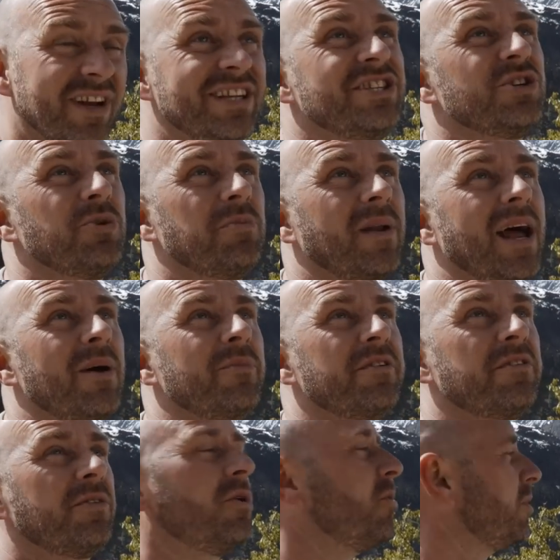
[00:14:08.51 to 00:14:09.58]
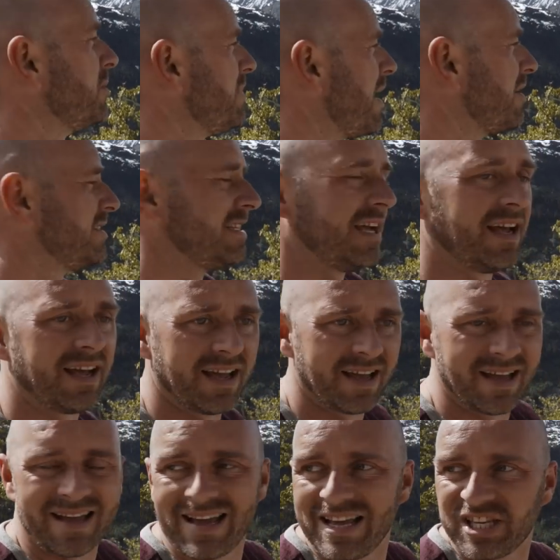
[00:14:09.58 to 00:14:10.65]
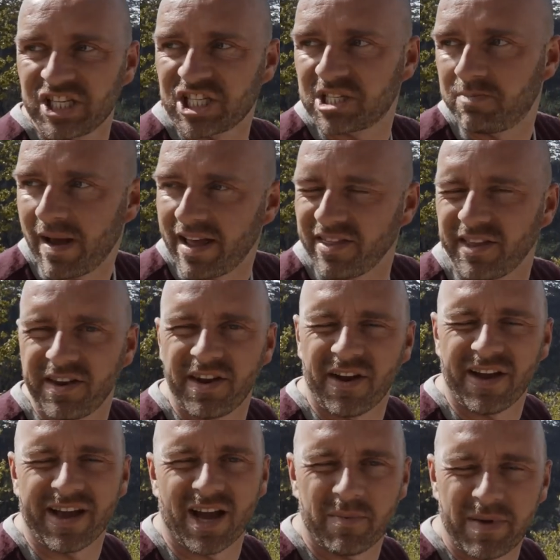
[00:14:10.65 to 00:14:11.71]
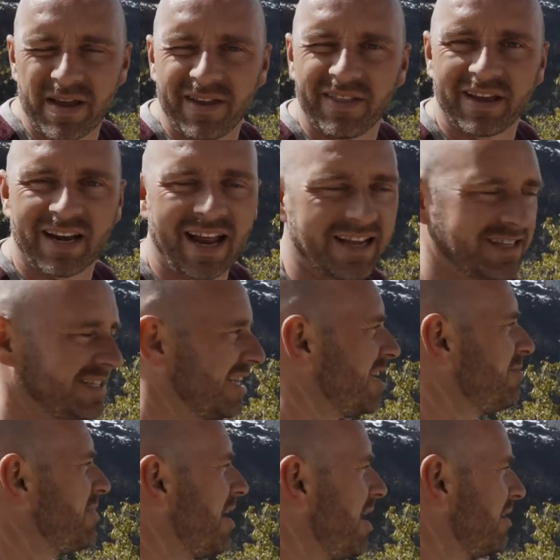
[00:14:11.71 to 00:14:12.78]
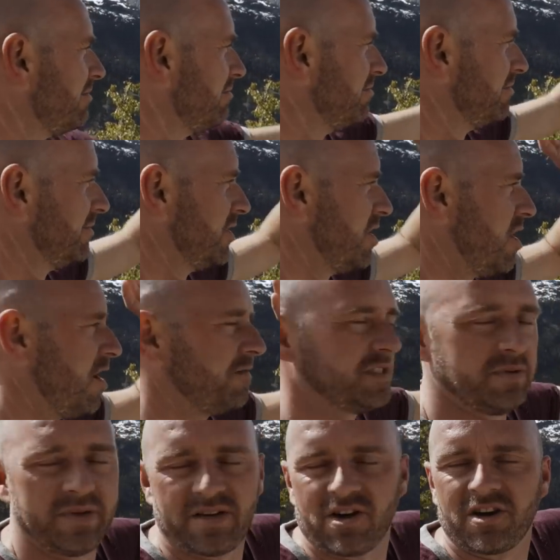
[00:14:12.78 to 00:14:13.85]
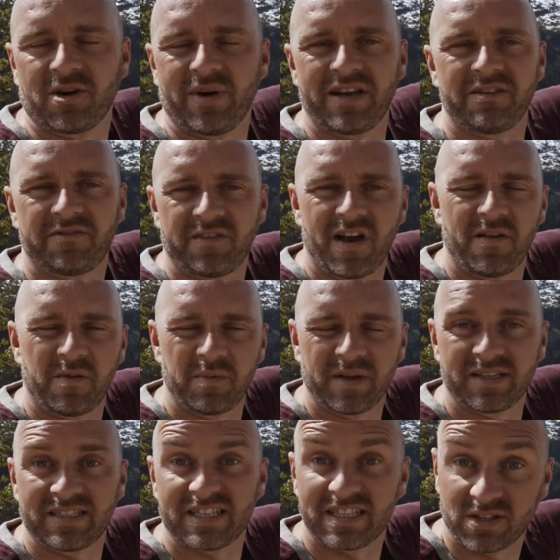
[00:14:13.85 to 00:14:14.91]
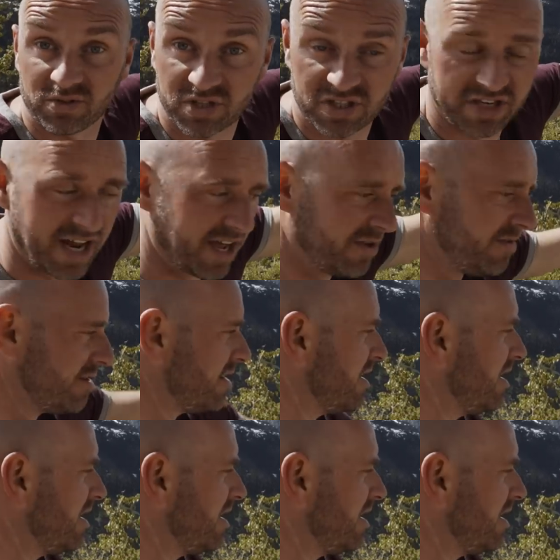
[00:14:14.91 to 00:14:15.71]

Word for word: original plan, we thought we'd be able to spend the night up here at the glacier, but obviously we can't go any further because there's still snow.